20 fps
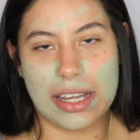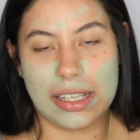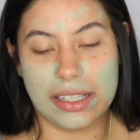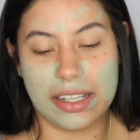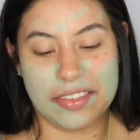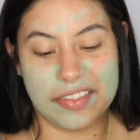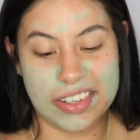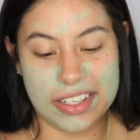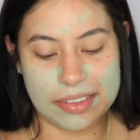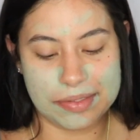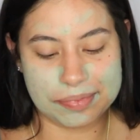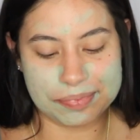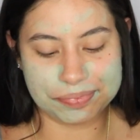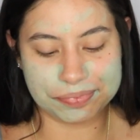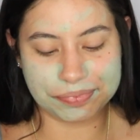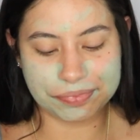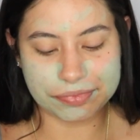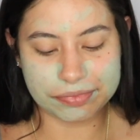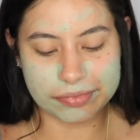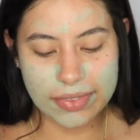I love it.
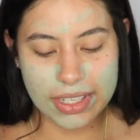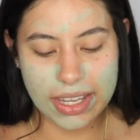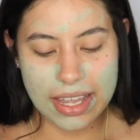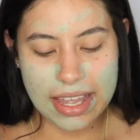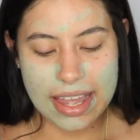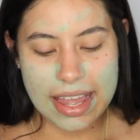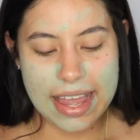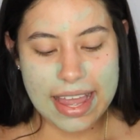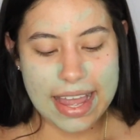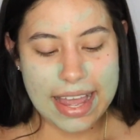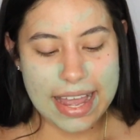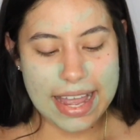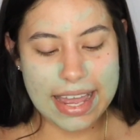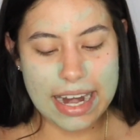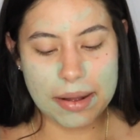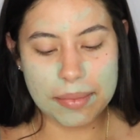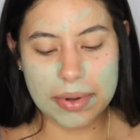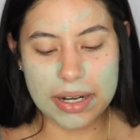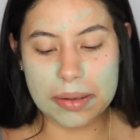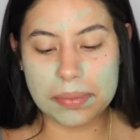
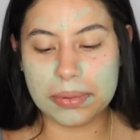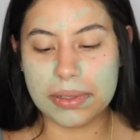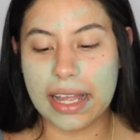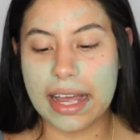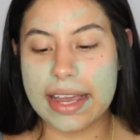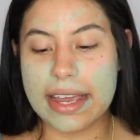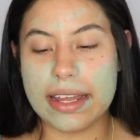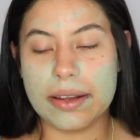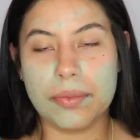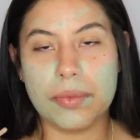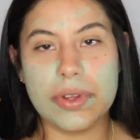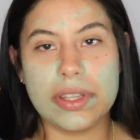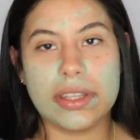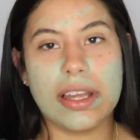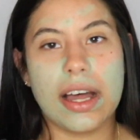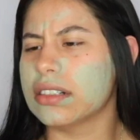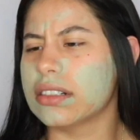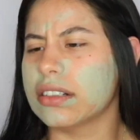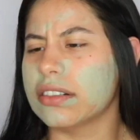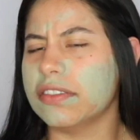And I'm gonna apply it
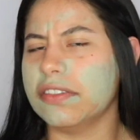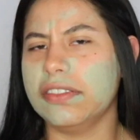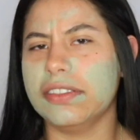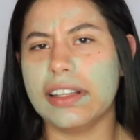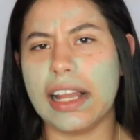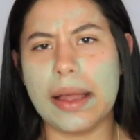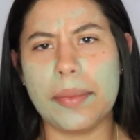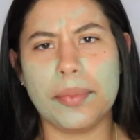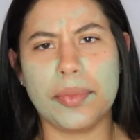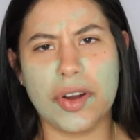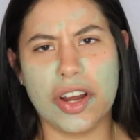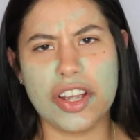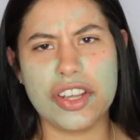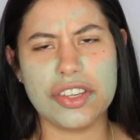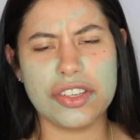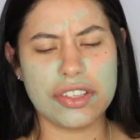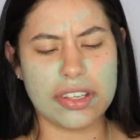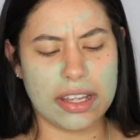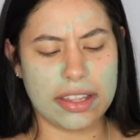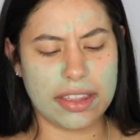with a flat
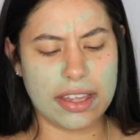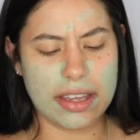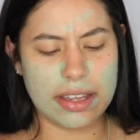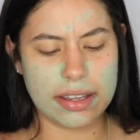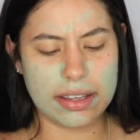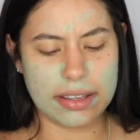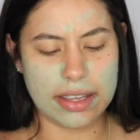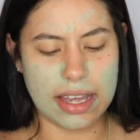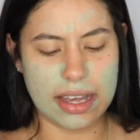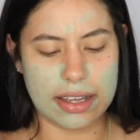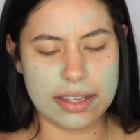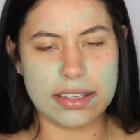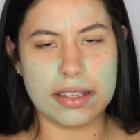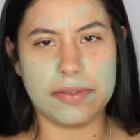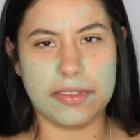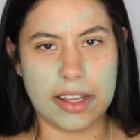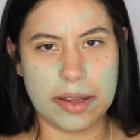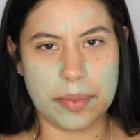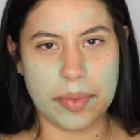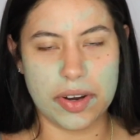brush, I think. Yeah, it's
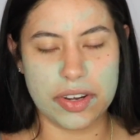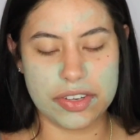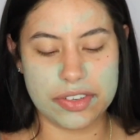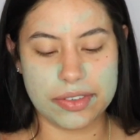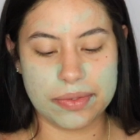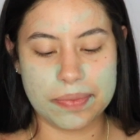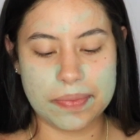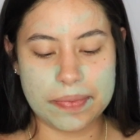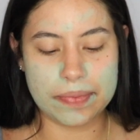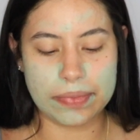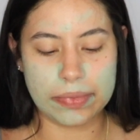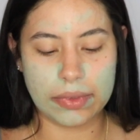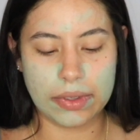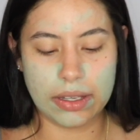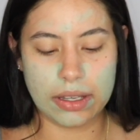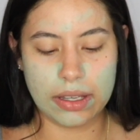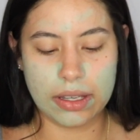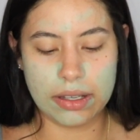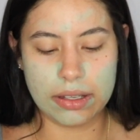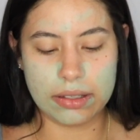a flat brush
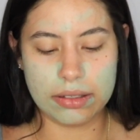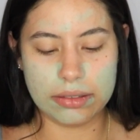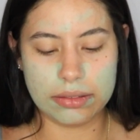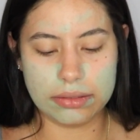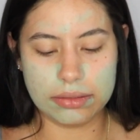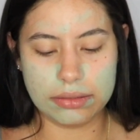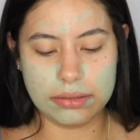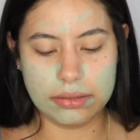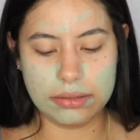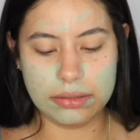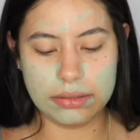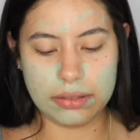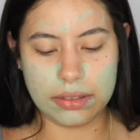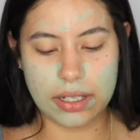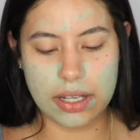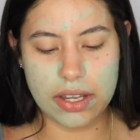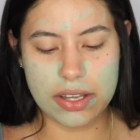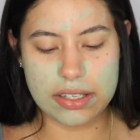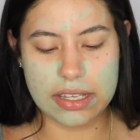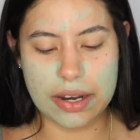
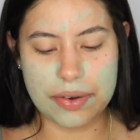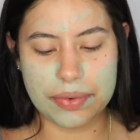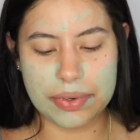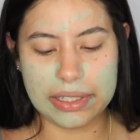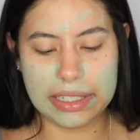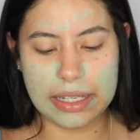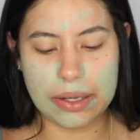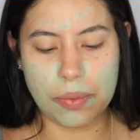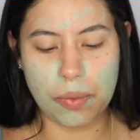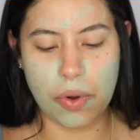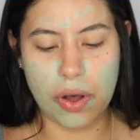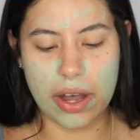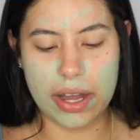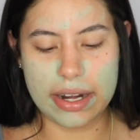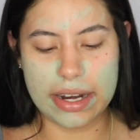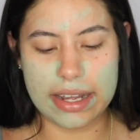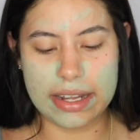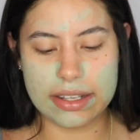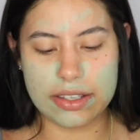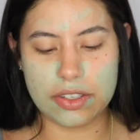because I really
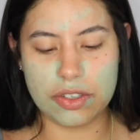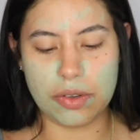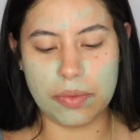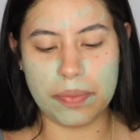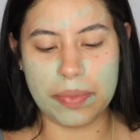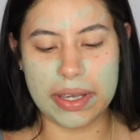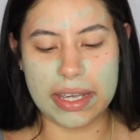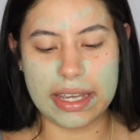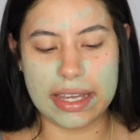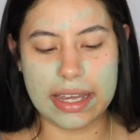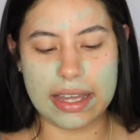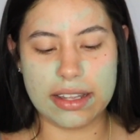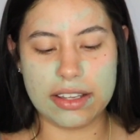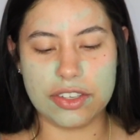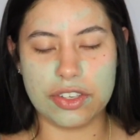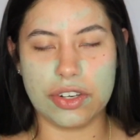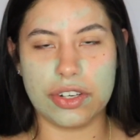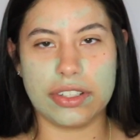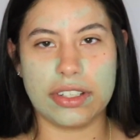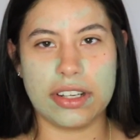want it to be in
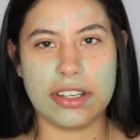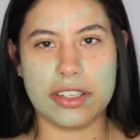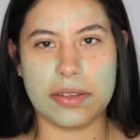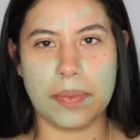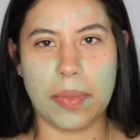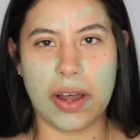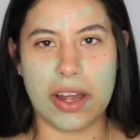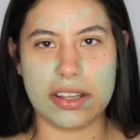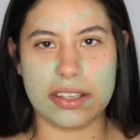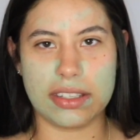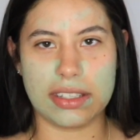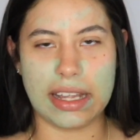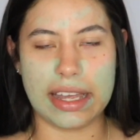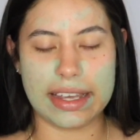certain spots.